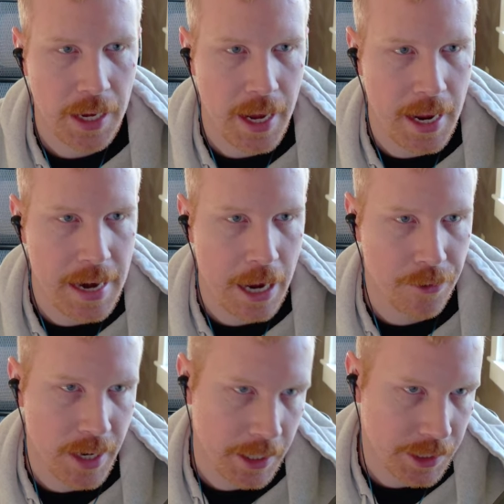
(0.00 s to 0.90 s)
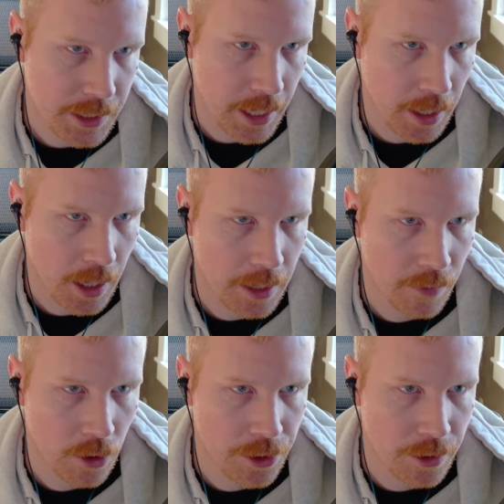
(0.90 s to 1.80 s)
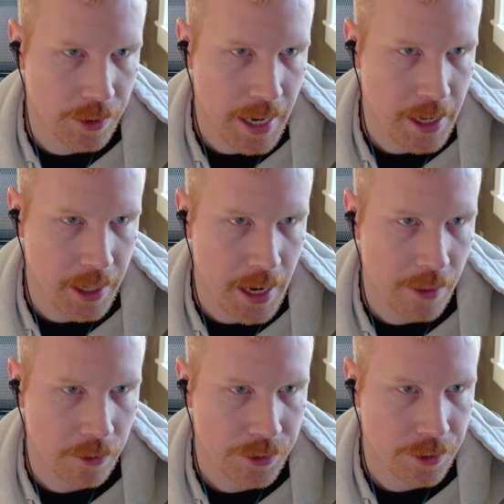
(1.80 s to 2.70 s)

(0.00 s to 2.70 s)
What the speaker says: And now you're ready to sync kind of all your data together.